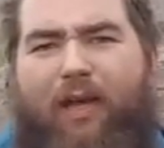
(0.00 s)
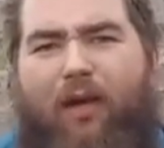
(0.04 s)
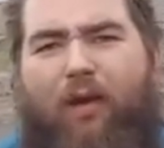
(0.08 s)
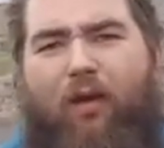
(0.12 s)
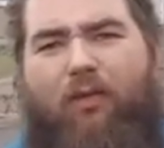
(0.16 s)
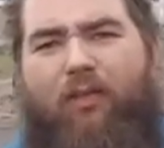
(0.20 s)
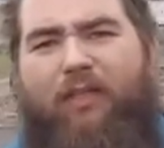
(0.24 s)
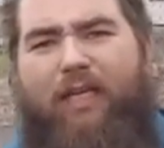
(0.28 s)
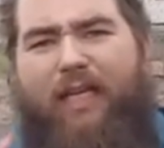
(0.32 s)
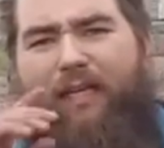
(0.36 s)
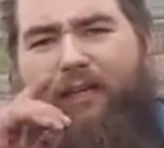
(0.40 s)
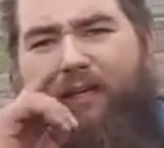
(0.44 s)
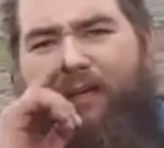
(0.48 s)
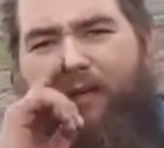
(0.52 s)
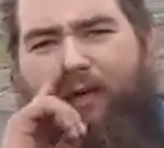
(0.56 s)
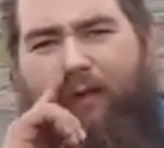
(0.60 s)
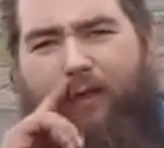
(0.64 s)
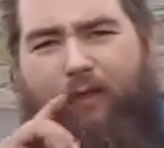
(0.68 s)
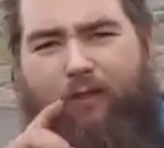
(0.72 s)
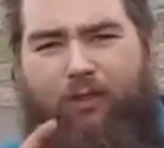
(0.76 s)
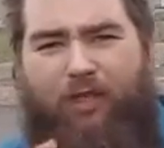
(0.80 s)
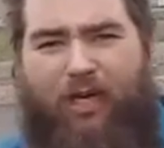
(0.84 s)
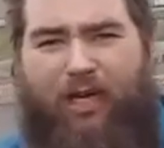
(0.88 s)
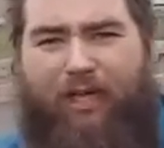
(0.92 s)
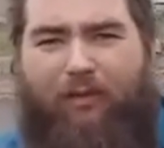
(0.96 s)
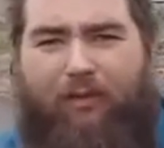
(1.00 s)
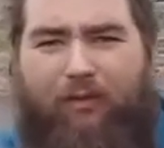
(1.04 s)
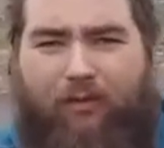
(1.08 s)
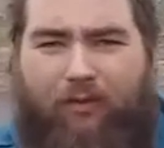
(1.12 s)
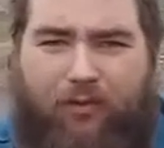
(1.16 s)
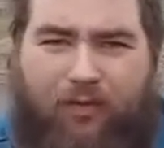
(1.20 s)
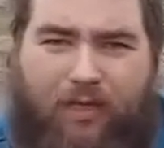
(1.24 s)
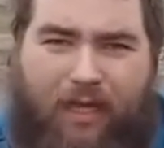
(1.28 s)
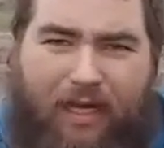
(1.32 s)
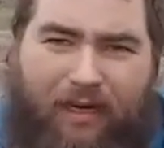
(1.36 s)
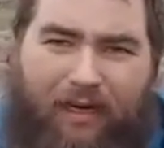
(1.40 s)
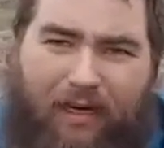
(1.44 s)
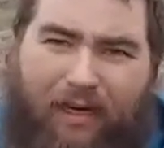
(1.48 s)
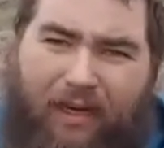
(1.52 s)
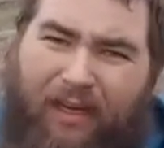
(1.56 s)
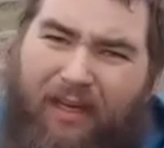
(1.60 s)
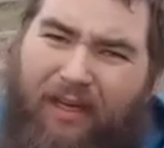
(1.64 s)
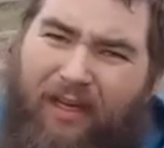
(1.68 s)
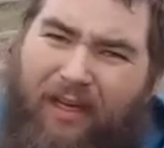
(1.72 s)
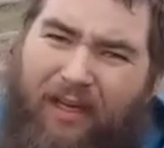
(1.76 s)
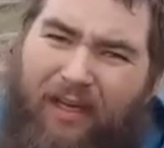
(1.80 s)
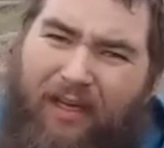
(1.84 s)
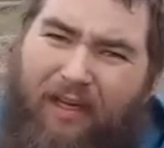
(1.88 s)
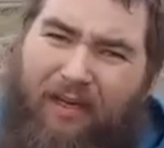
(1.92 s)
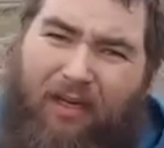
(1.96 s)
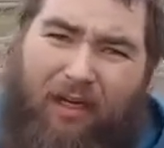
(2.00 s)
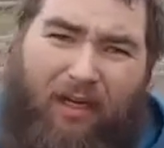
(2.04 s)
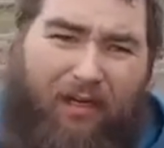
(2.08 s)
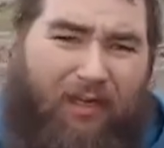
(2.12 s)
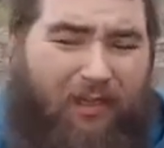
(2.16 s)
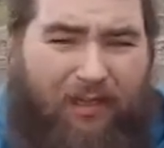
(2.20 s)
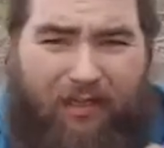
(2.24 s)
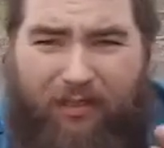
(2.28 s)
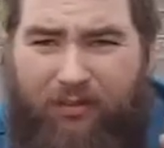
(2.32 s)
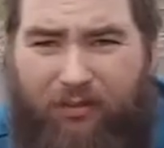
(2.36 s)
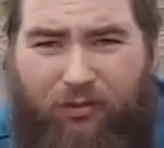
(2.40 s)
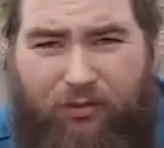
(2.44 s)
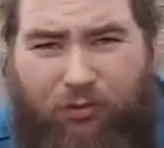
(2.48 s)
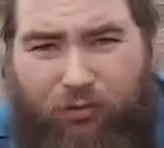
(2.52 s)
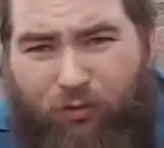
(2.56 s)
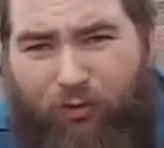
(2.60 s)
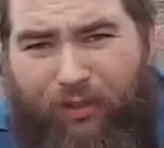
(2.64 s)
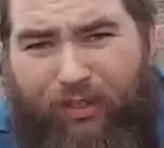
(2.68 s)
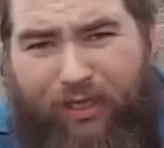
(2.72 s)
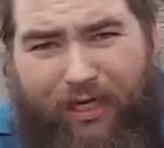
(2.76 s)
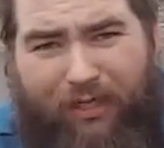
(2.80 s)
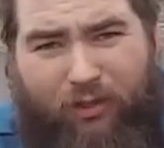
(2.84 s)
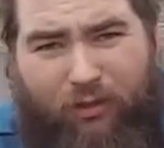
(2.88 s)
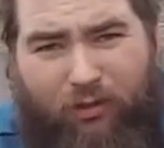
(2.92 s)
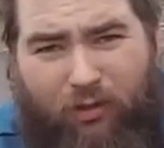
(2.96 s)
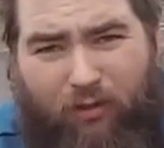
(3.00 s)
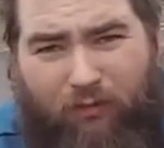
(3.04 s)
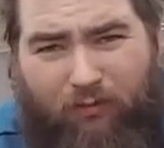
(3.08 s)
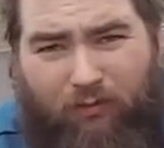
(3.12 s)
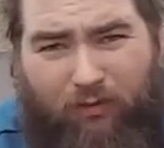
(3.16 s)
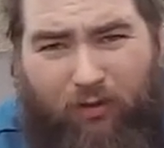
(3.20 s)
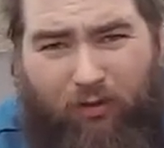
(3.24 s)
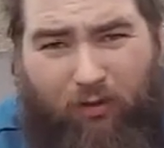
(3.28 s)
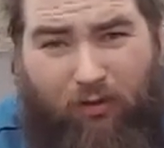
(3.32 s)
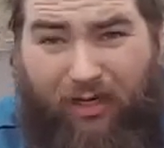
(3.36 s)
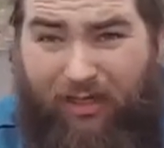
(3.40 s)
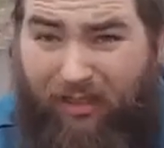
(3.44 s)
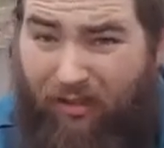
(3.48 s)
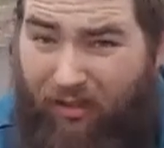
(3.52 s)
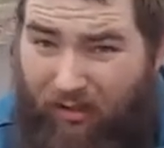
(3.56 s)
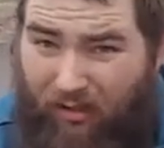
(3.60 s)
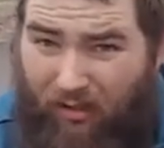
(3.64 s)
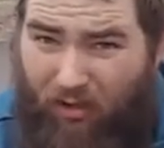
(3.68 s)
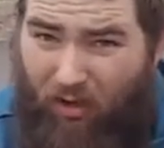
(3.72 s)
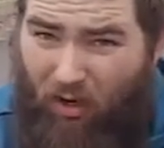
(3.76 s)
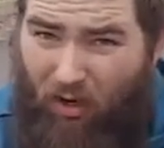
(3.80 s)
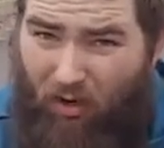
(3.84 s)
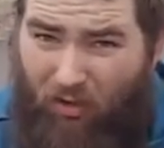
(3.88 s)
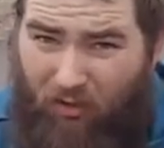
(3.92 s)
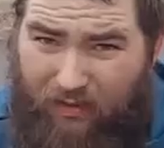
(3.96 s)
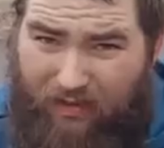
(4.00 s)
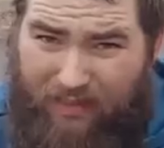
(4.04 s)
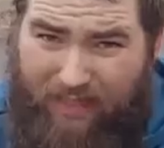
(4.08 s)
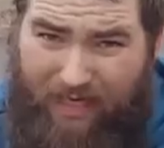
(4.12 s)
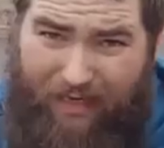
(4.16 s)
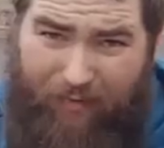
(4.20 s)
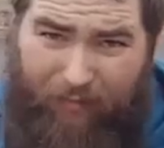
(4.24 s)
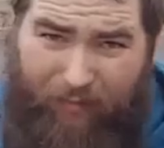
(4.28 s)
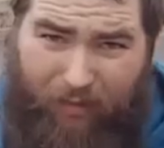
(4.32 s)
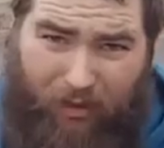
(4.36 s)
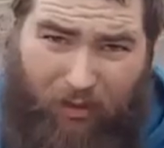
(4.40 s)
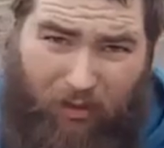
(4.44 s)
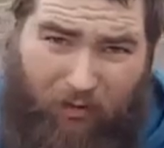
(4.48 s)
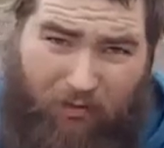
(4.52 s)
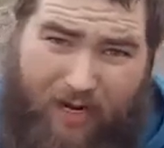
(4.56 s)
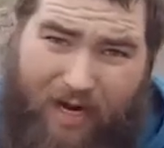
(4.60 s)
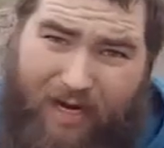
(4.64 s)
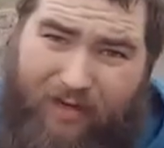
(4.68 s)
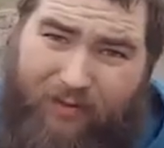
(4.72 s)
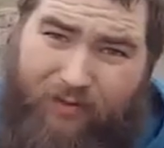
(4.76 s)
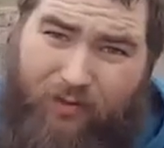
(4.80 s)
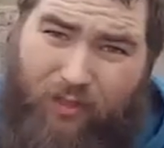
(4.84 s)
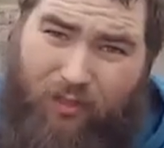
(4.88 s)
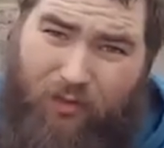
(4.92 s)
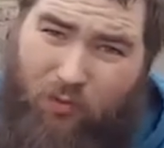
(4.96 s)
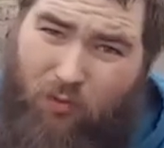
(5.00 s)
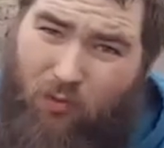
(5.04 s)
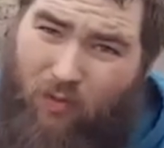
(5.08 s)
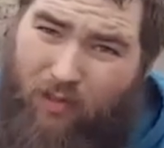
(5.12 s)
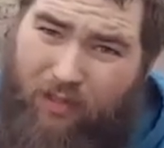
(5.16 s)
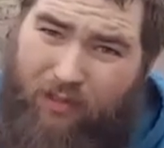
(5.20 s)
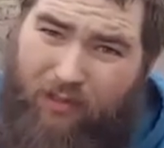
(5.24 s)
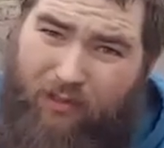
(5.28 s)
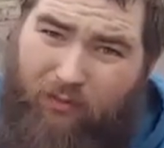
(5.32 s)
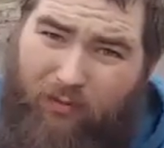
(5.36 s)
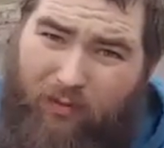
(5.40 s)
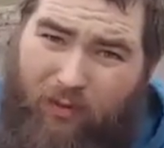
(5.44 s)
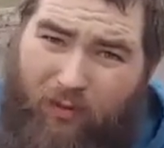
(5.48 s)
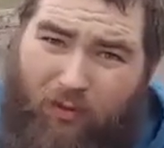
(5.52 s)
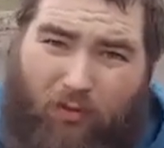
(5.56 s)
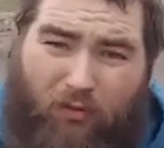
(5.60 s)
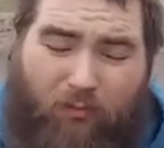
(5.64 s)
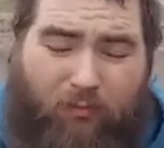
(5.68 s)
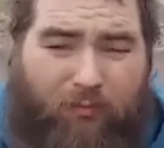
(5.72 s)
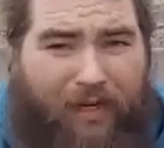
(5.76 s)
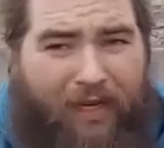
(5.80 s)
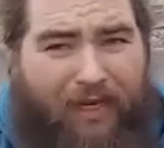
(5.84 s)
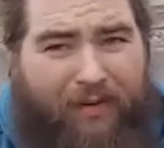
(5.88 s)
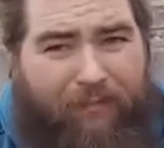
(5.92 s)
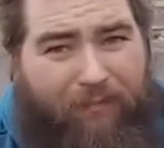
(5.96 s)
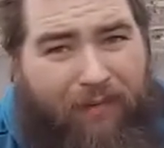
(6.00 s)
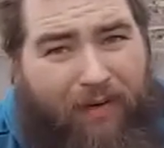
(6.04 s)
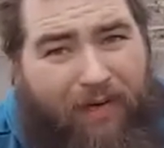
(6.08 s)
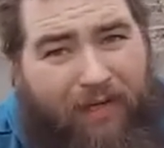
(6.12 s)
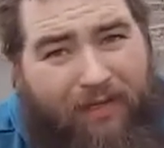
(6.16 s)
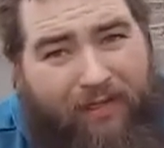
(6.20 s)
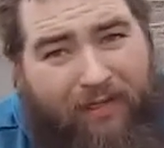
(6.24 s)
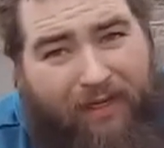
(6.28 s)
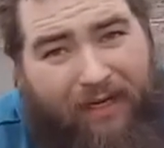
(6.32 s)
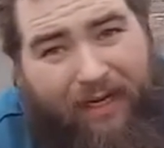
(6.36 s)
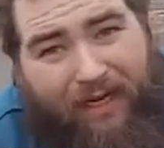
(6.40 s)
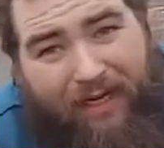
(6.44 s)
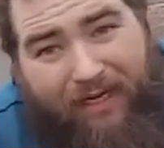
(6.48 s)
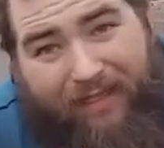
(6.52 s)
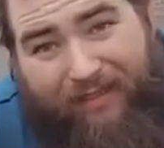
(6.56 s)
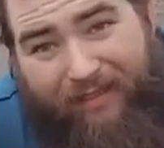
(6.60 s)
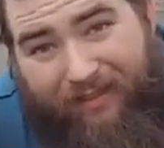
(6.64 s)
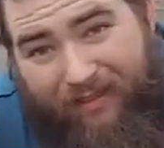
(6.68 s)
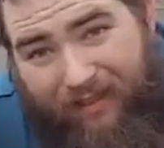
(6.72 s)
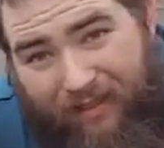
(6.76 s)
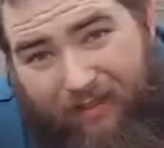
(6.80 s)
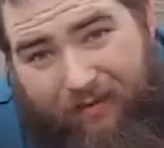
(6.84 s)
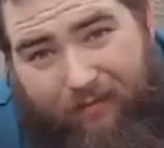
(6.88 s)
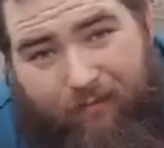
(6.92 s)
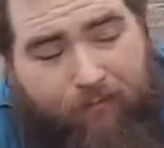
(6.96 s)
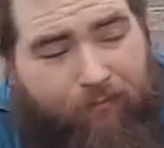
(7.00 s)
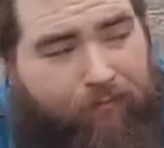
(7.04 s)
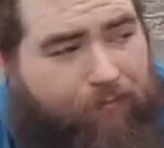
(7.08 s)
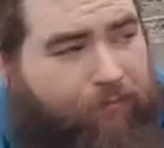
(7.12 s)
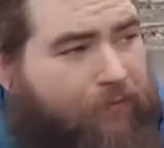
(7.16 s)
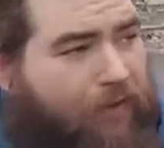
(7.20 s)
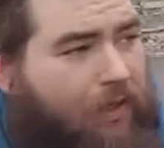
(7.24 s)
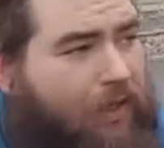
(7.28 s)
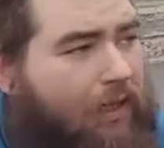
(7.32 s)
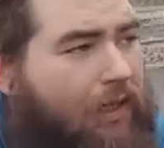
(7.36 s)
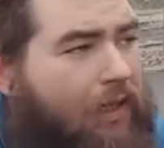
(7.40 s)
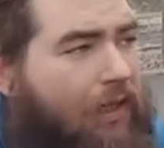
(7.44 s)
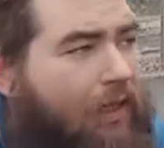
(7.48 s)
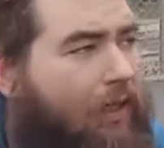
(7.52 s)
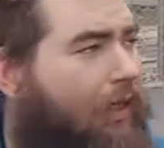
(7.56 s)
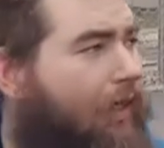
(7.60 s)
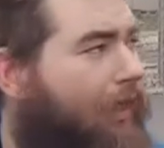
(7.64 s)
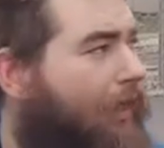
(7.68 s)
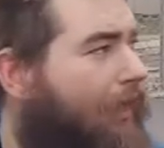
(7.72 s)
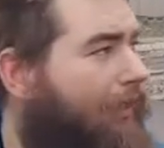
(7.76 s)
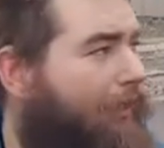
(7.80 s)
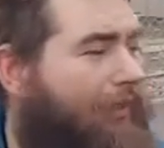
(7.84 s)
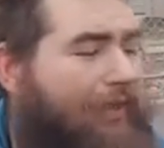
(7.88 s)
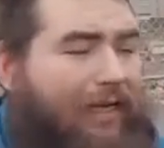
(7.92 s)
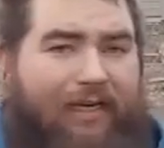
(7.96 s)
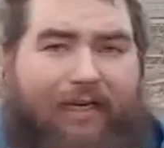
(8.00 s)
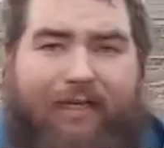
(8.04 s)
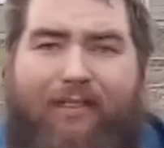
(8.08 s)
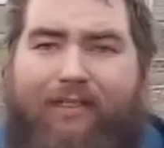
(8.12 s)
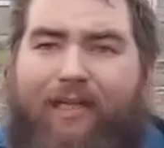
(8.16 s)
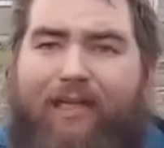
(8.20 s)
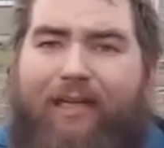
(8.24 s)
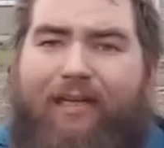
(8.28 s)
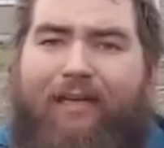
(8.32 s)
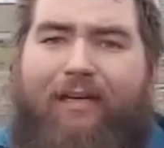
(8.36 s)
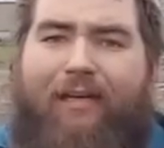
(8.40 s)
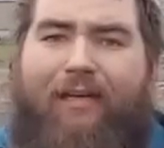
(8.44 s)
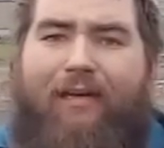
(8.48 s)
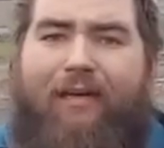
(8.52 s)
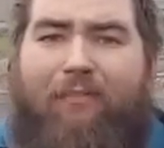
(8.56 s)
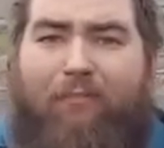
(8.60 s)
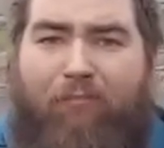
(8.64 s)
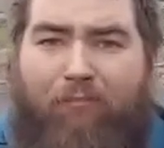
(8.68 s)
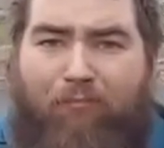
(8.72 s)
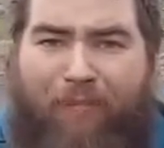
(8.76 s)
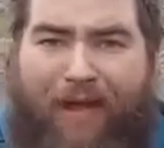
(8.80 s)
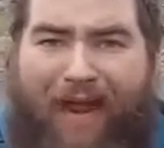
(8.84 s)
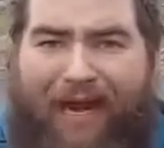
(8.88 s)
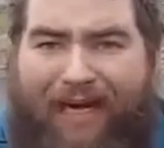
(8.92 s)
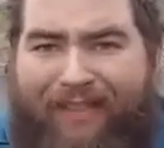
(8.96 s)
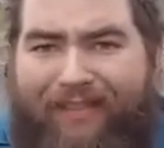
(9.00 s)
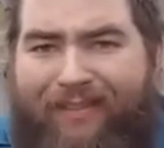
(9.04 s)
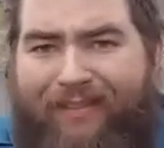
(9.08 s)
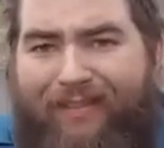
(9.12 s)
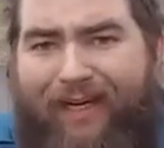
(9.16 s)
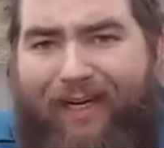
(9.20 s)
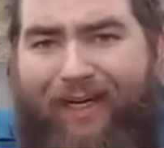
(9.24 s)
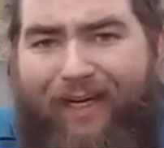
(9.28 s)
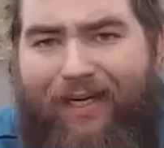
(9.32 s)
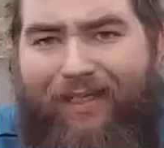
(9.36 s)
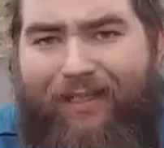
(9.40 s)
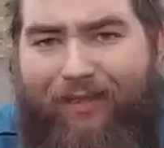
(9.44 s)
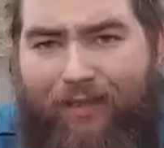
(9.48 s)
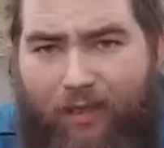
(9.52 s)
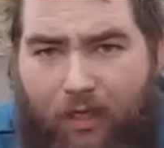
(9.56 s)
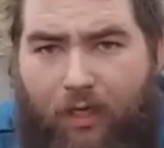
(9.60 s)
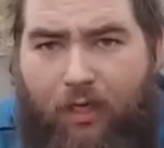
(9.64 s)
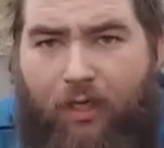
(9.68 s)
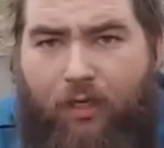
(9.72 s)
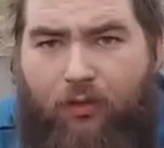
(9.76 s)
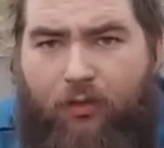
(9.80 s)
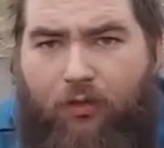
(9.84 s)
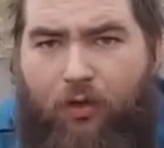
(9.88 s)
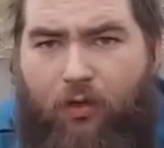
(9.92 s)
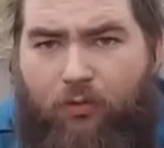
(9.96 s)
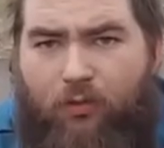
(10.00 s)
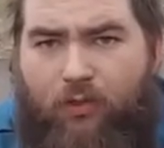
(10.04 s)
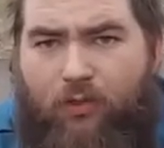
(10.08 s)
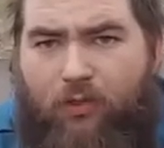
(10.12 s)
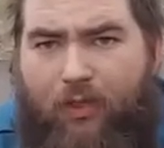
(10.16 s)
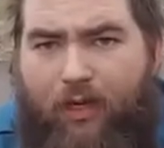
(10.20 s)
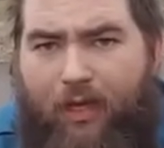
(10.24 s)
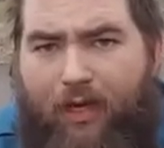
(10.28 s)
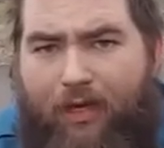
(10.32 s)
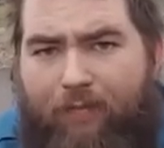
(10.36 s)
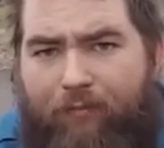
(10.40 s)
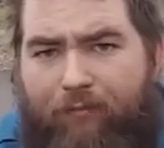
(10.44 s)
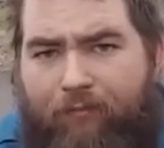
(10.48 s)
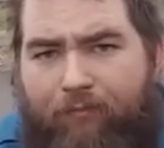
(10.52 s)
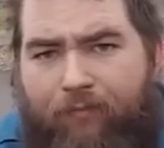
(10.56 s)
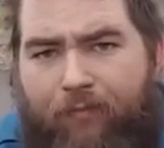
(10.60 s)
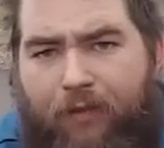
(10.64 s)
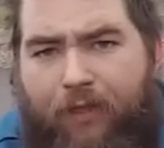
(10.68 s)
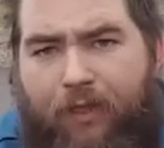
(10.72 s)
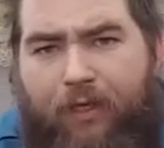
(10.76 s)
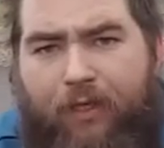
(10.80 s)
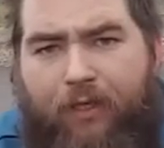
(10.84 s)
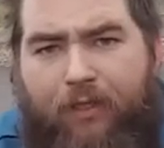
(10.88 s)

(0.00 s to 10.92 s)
we are taking on a challenge that it's a trick I should have learned a long time ago, not as a 23-year-old man, but I didn't. And that is a backside nose slide.